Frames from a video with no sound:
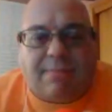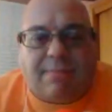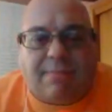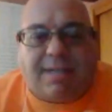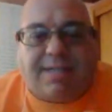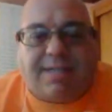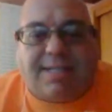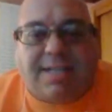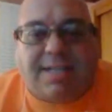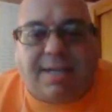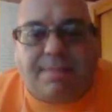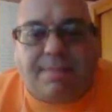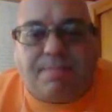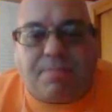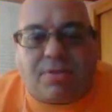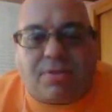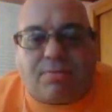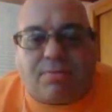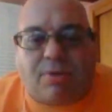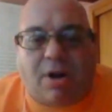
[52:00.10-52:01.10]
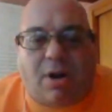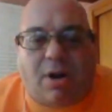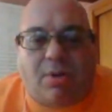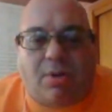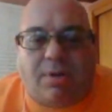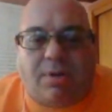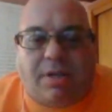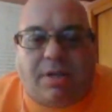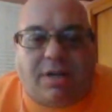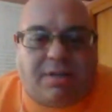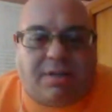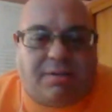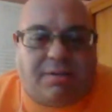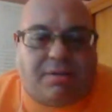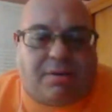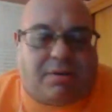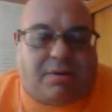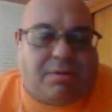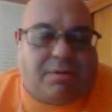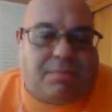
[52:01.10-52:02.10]
deep throw, you know, or
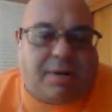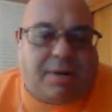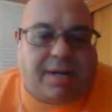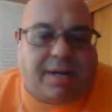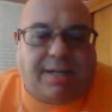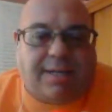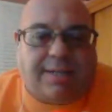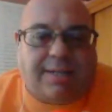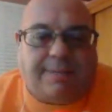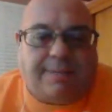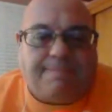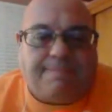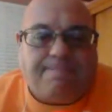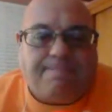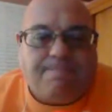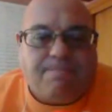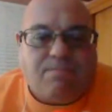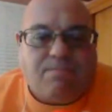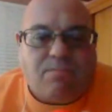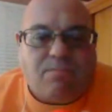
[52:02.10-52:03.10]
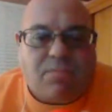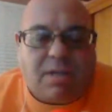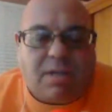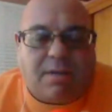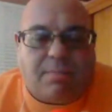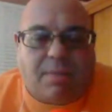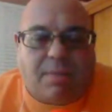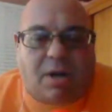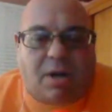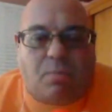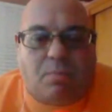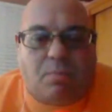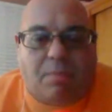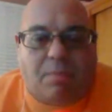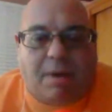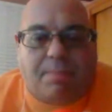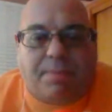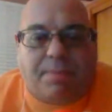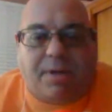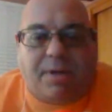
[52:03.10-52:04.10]
my
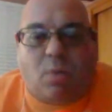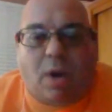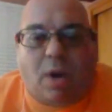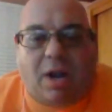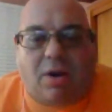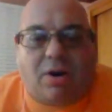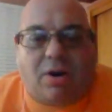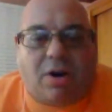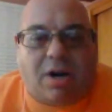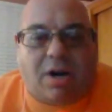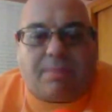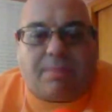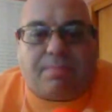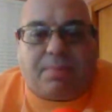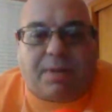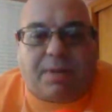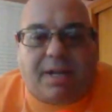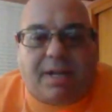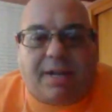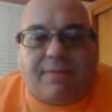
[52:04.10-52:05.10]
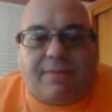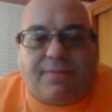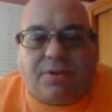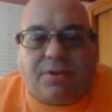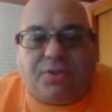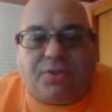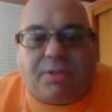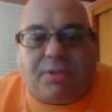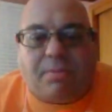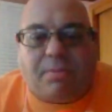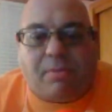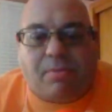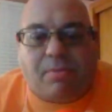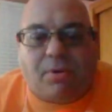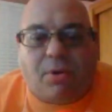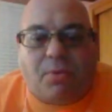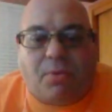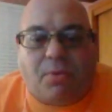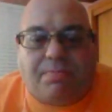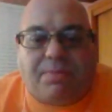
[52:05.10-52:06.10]
big wild card play for the Super Bowl
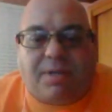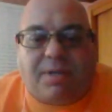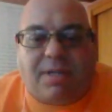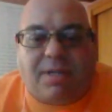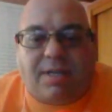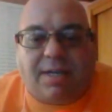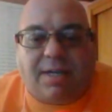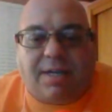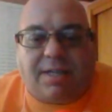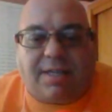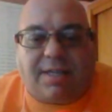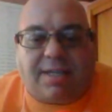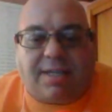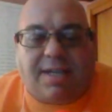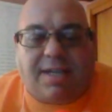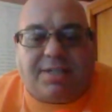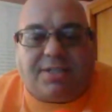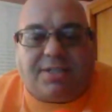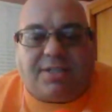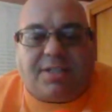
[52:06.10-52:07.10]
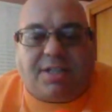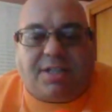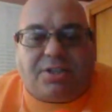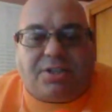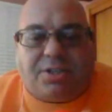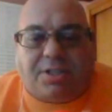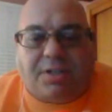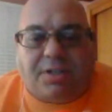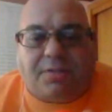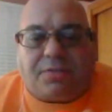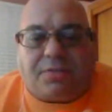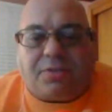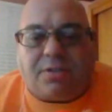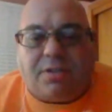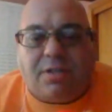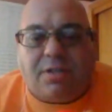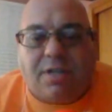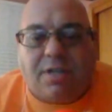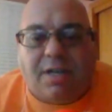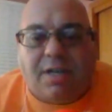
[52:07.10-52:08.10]
would be the Kansas City Chiefs.
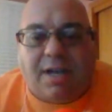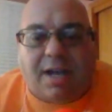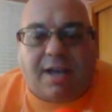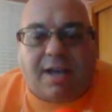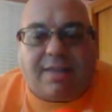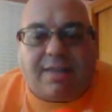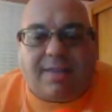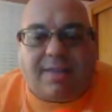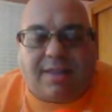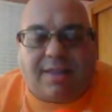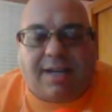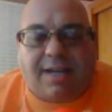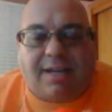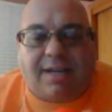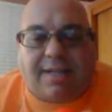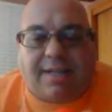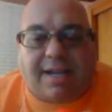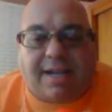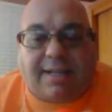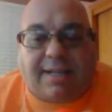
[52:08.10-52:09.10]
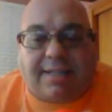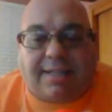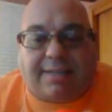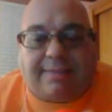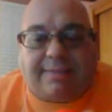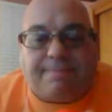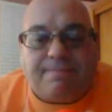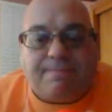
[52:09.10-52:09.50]
I think they